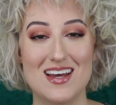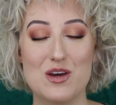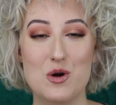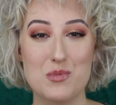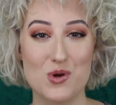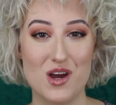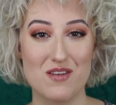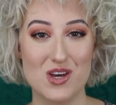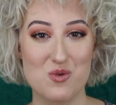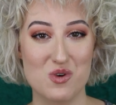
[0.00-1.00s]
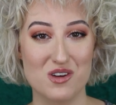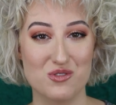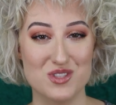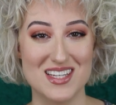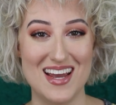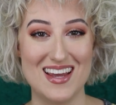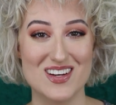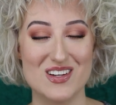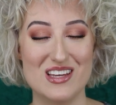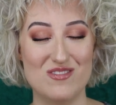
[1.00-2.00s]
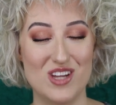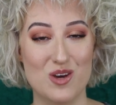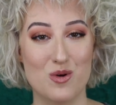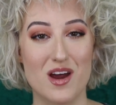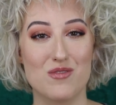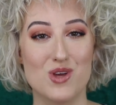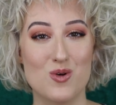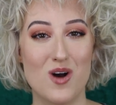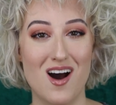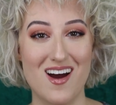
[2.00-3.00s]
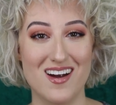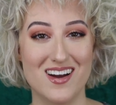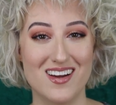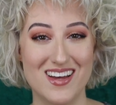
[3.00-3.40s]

I hope you are having a wonderful day or evening wherever you are.